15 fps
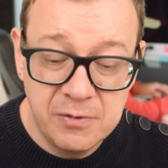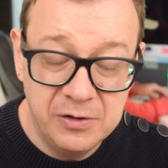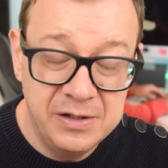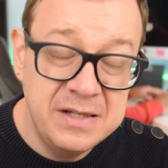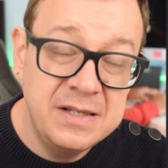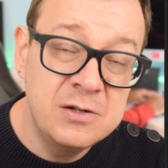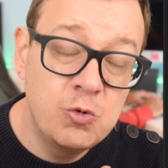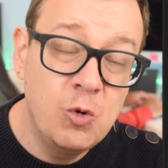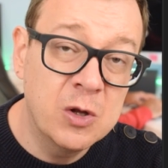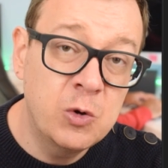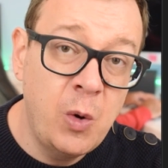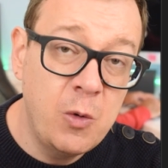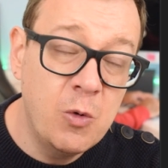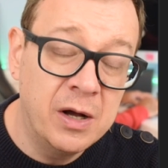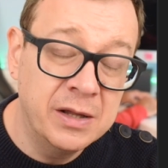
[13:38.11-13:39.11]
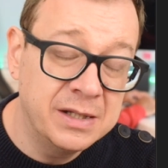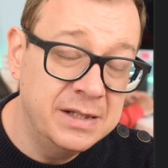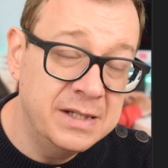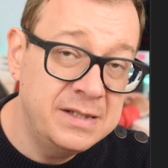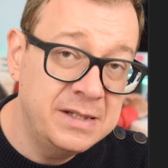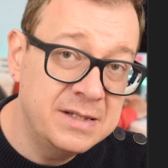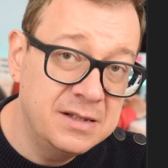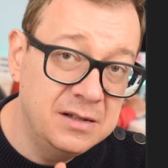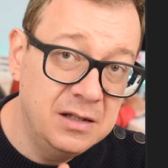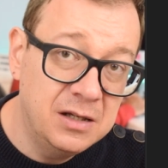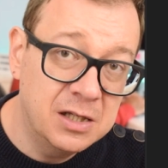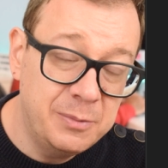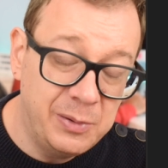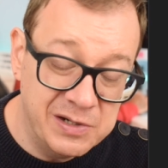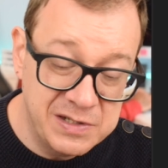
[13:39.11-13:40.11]
This is what we wanted. This is
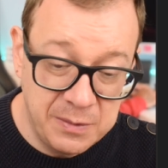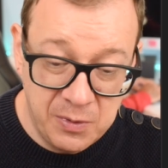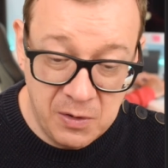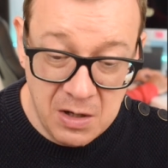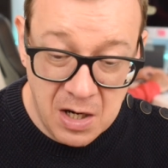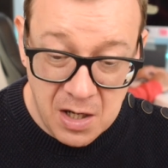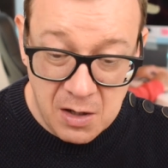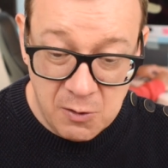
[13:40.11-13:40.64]
not possible